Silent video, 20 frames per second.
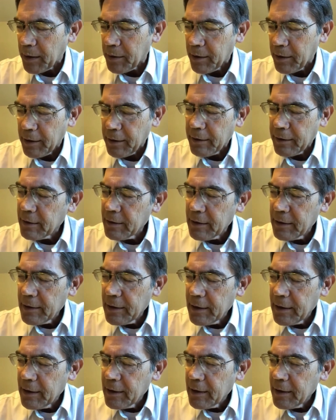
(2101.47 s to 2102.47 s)
then.
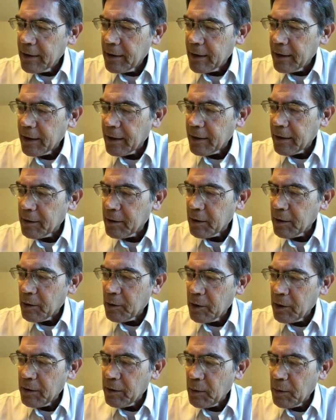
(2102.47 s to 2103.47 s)

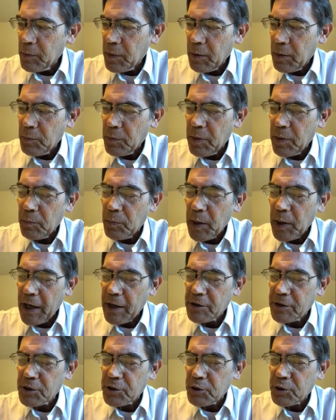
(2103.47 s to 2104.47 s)
The
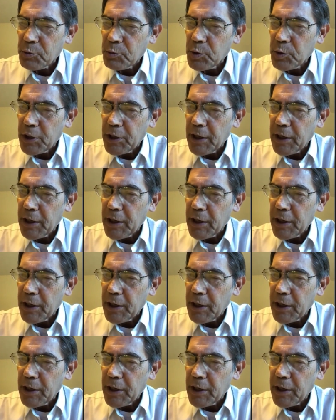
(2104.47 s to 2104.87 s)
pastor would